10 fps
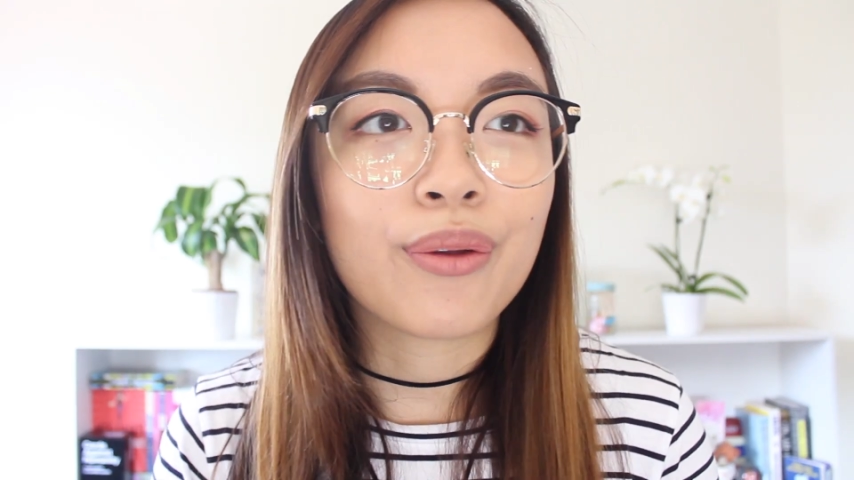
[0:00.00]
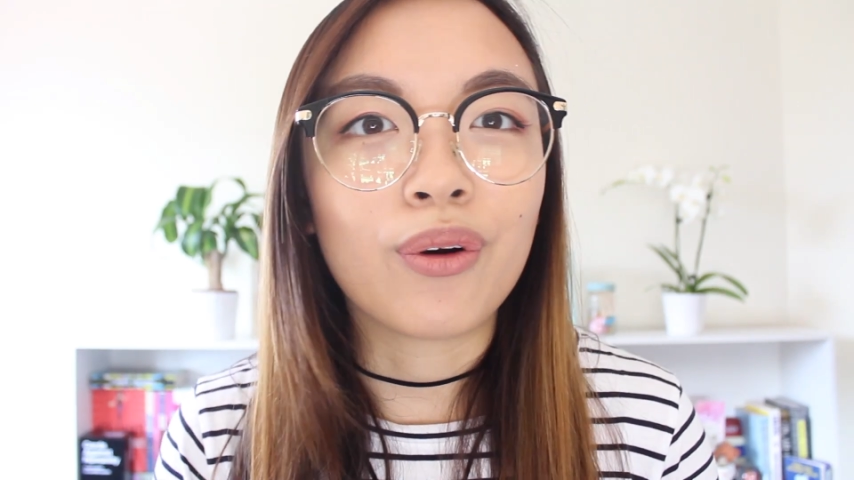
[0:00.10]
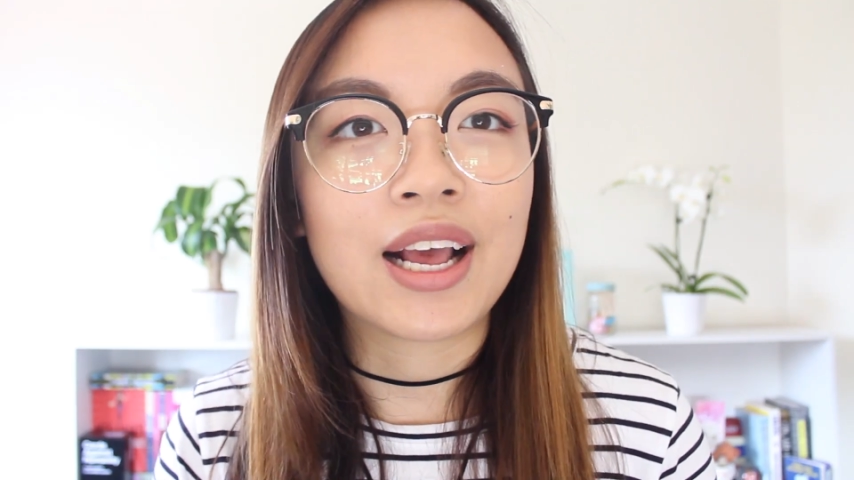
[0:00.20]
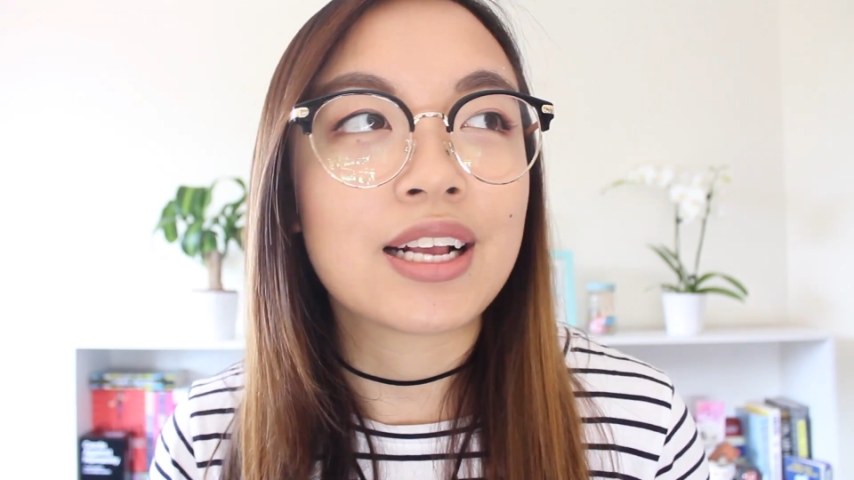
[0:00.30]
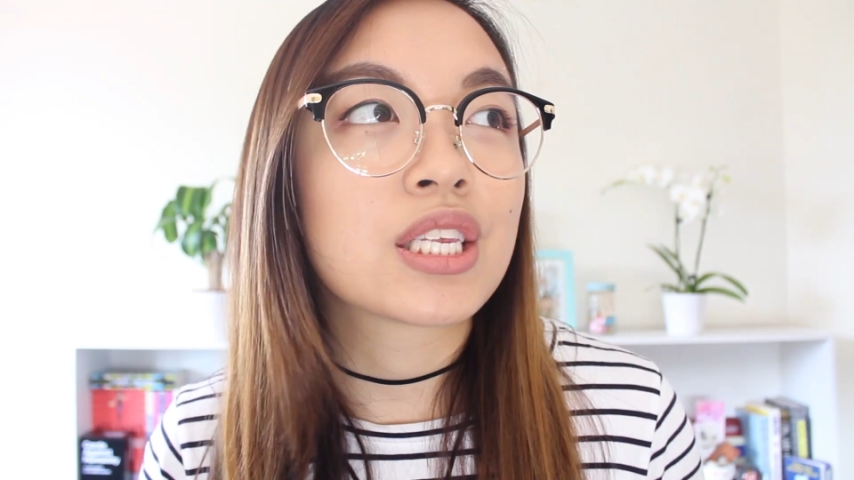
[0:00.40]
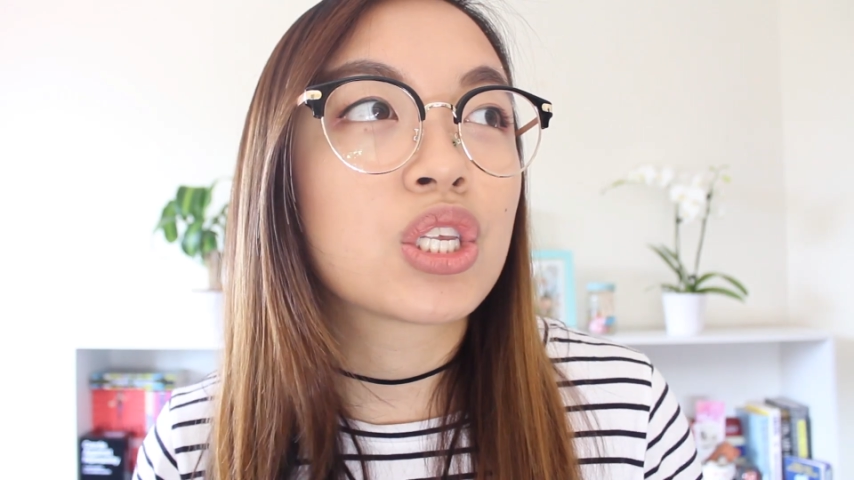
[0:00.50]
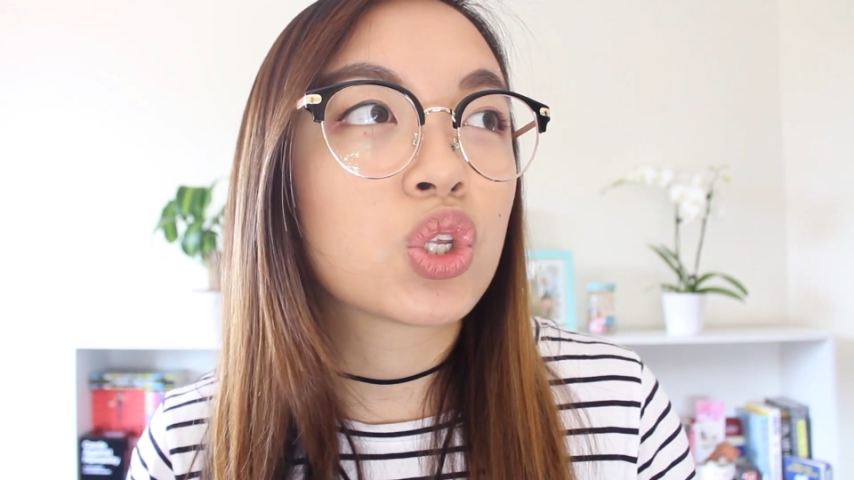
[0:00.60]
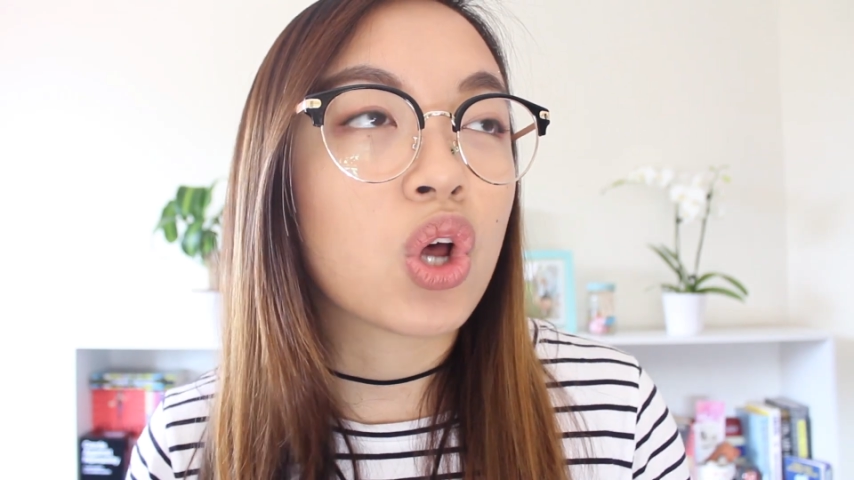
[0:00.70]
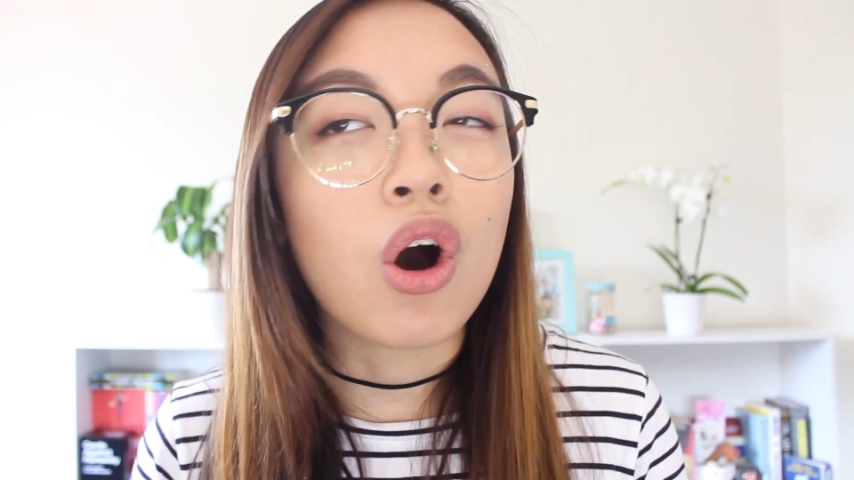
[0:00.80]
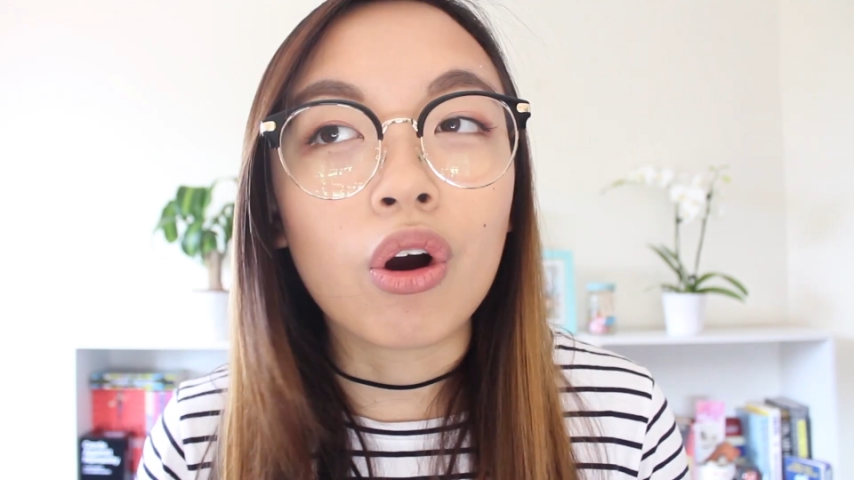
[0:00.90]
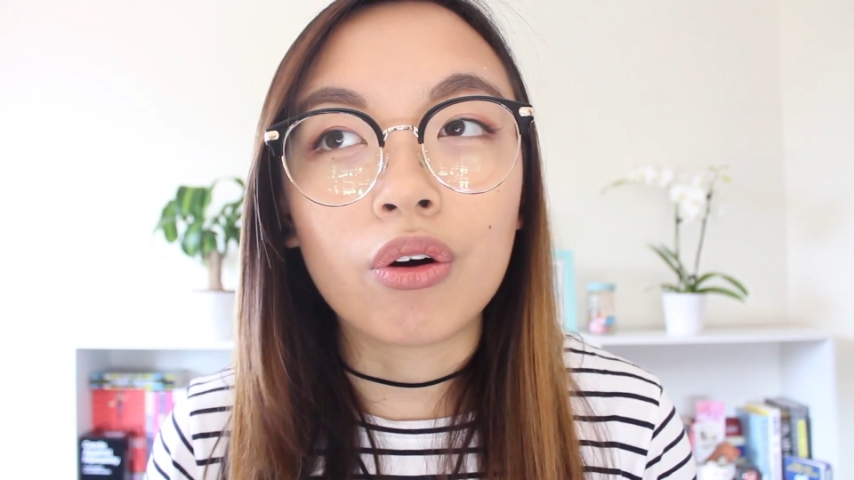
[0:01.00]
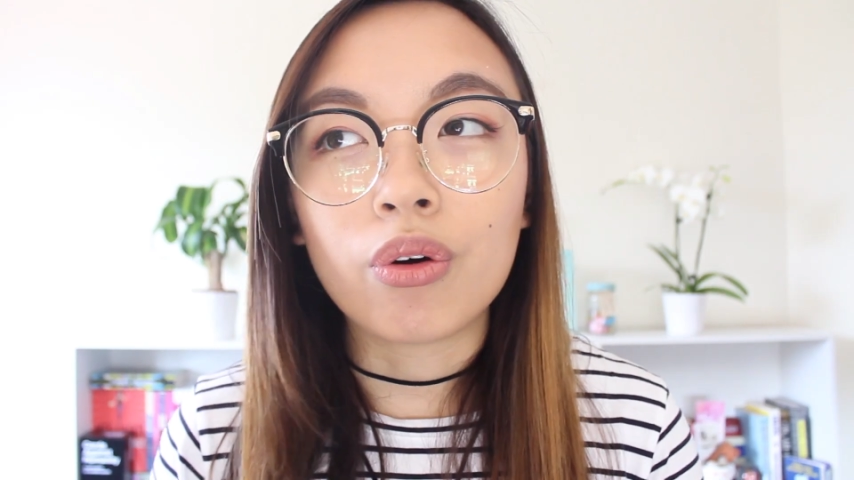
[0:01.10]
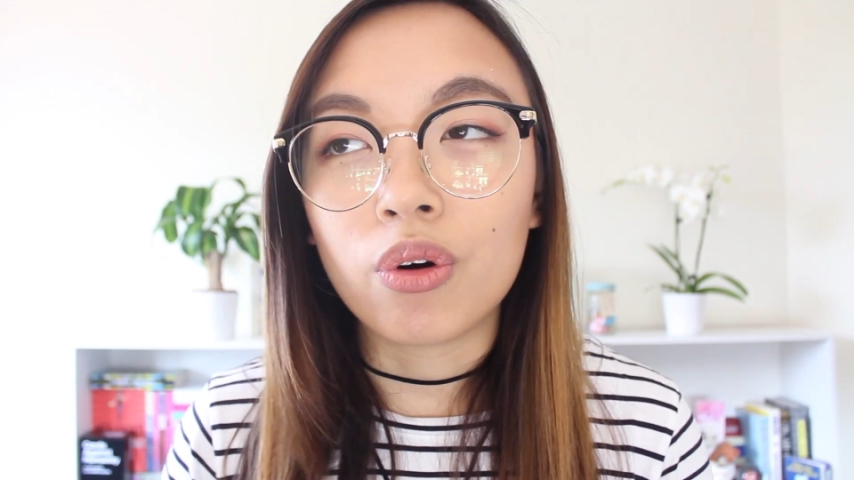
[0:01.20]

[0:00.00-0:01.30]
or like a song,